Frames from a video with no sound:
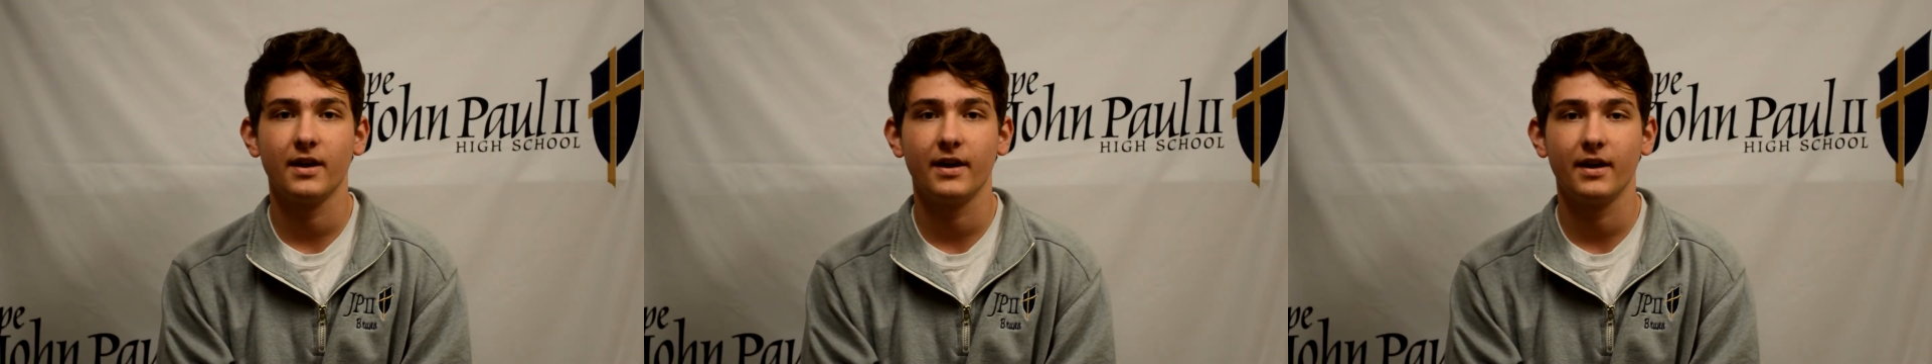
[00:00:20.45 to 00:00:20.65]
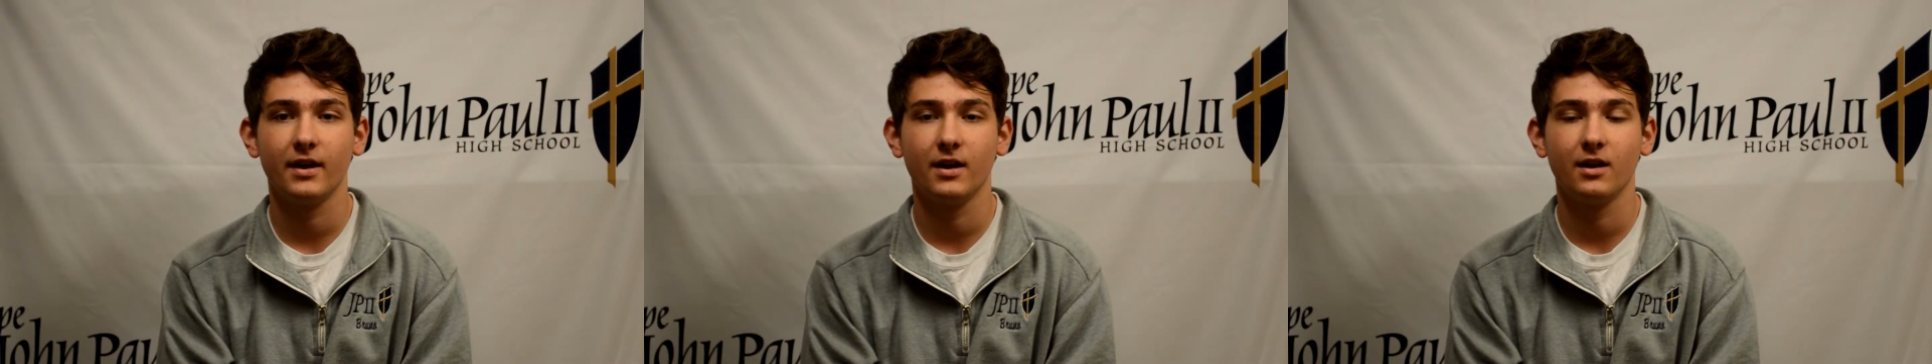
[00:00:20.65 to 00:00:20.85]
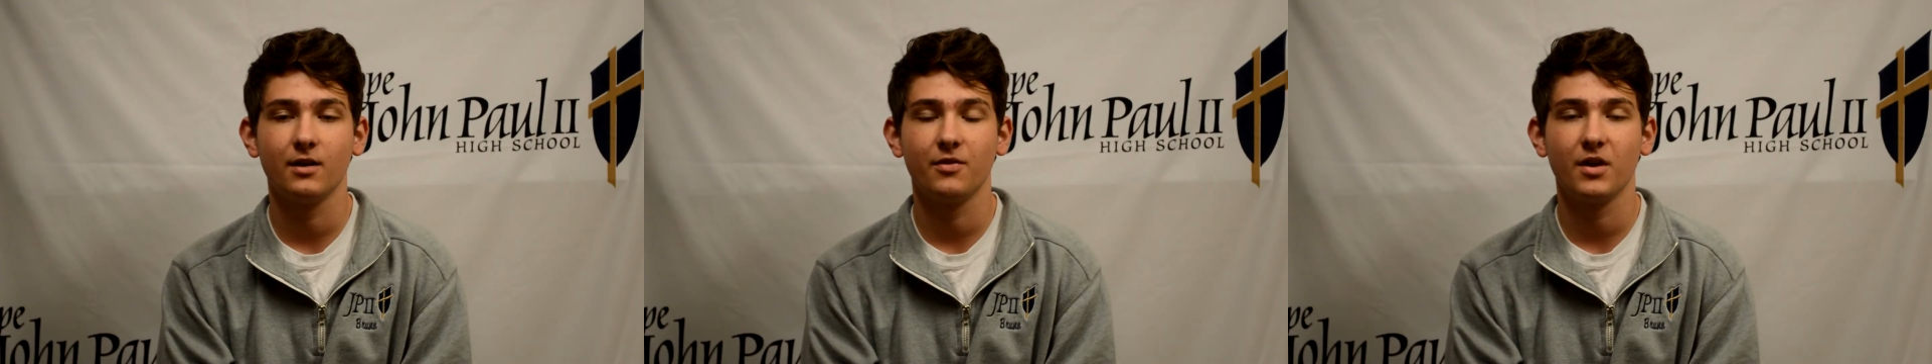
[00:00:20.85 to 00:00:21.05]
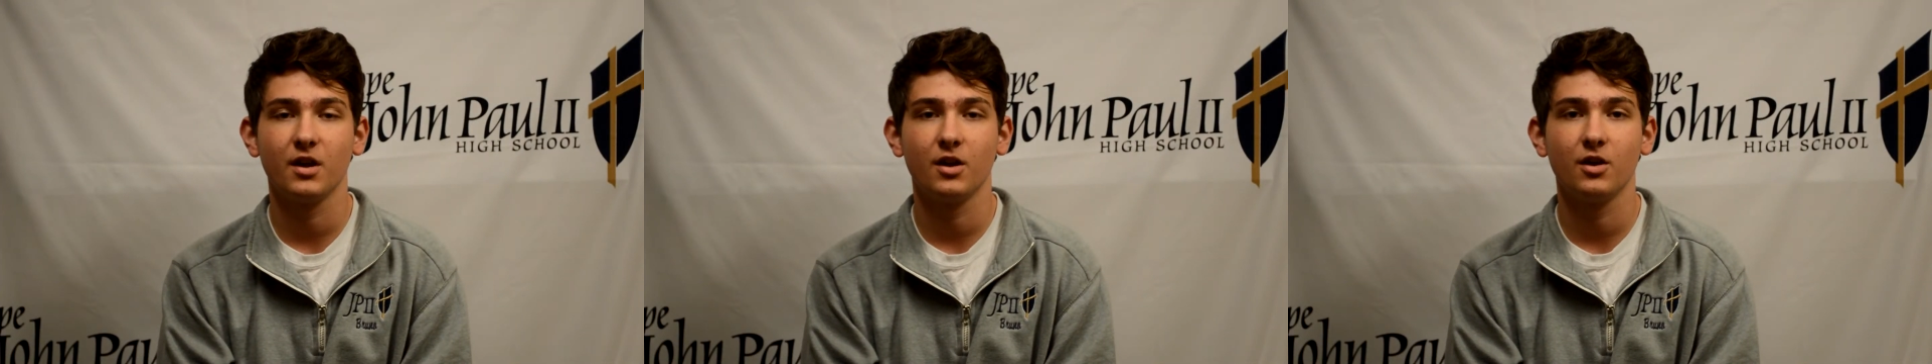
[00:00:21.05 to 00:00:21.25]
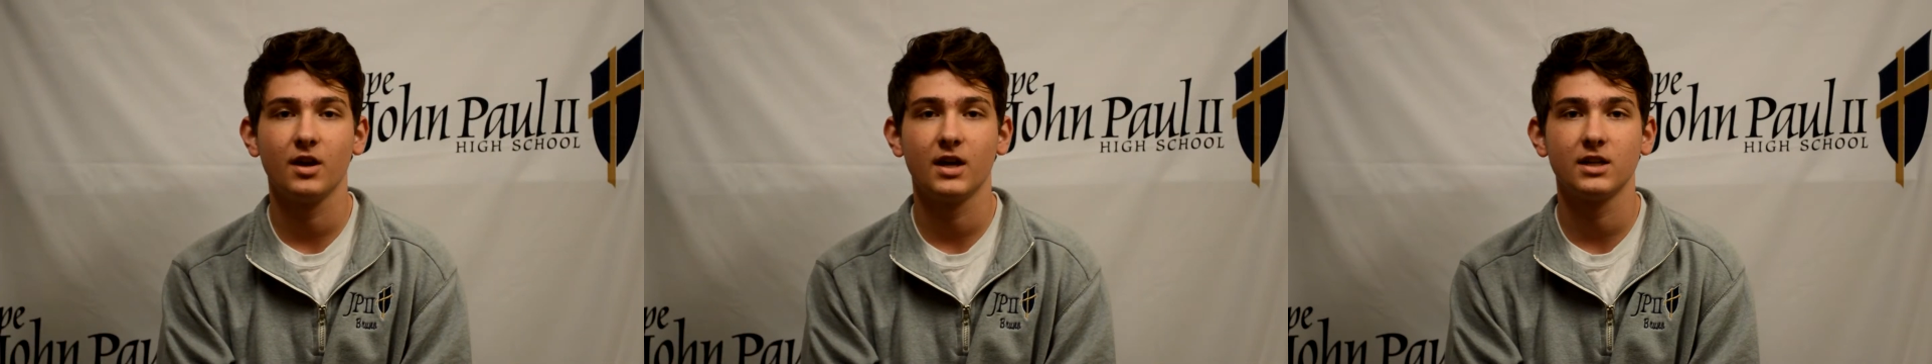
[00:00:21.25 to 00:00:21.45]
and
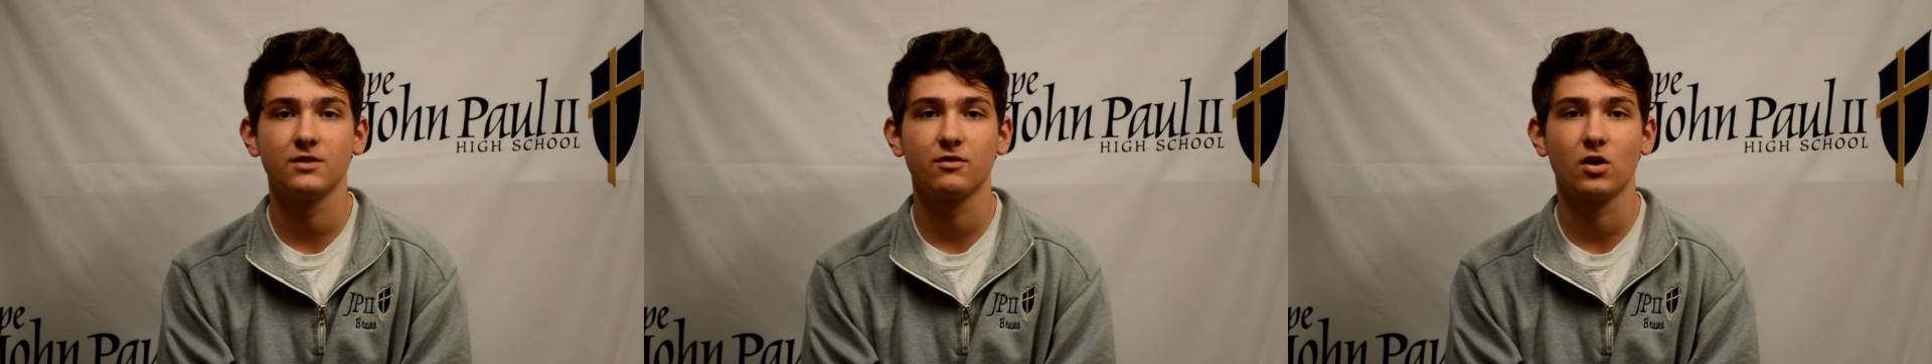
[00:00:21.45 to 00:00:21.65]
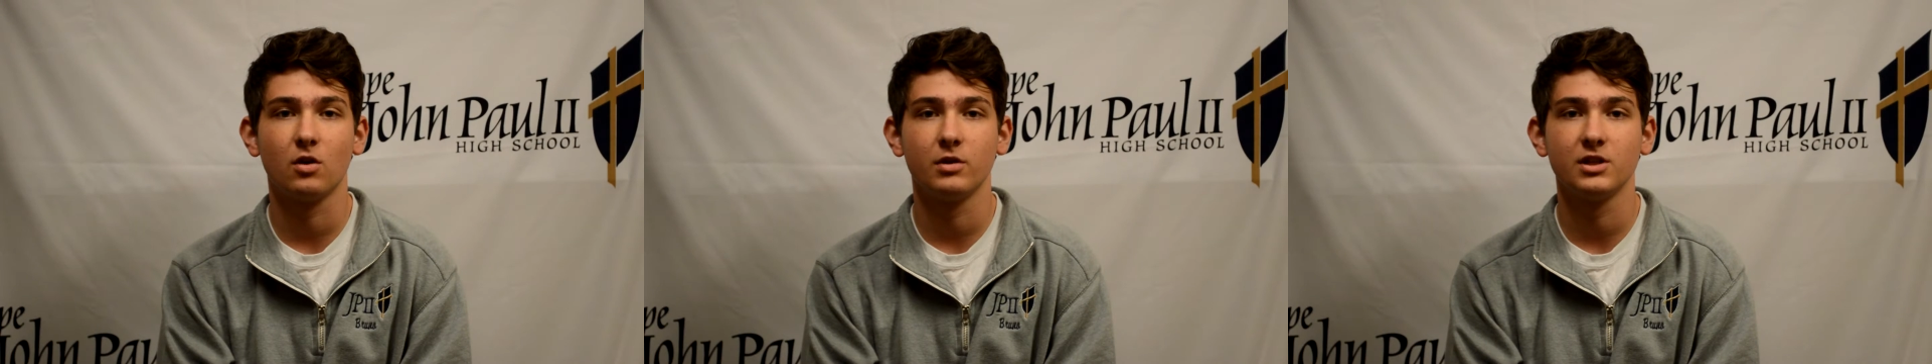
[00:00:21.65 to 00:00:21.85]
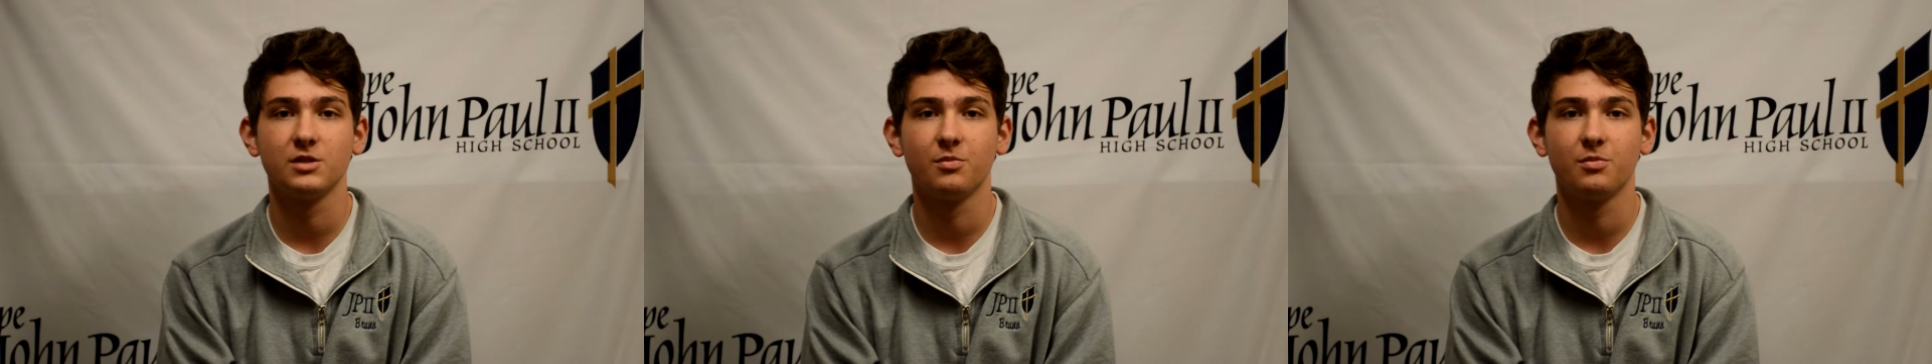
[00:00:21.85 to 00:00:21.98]
thank you guys for always